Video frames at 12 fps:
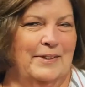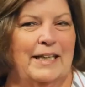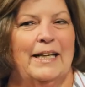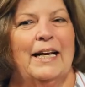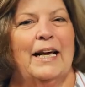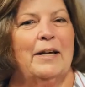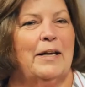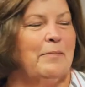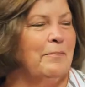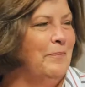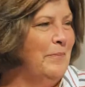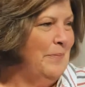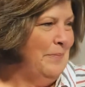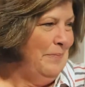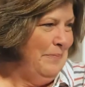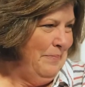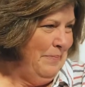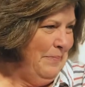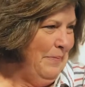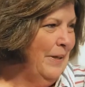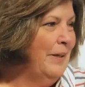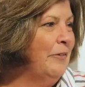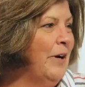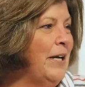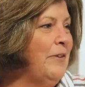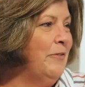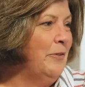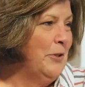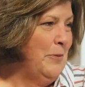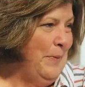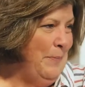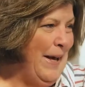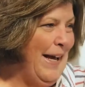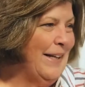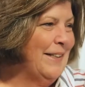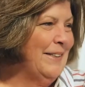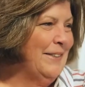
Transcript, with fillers: Thanks and for being with us. Grateful to be back.